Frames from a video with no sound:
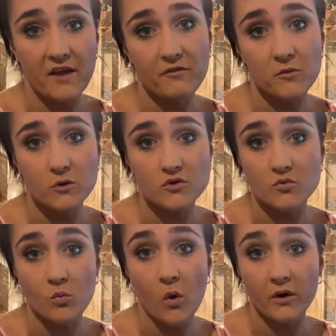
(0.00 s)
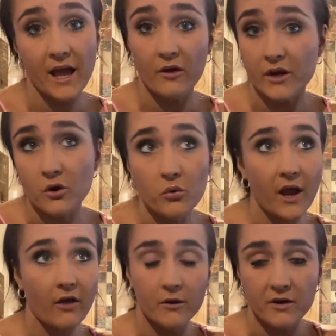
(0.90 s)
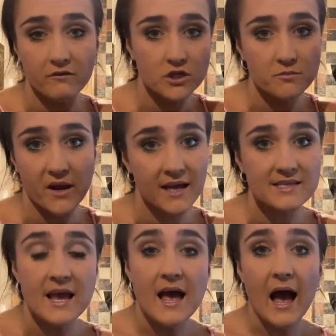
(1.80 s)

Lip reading: from those 1 calorie, low calorie, whatever sprays.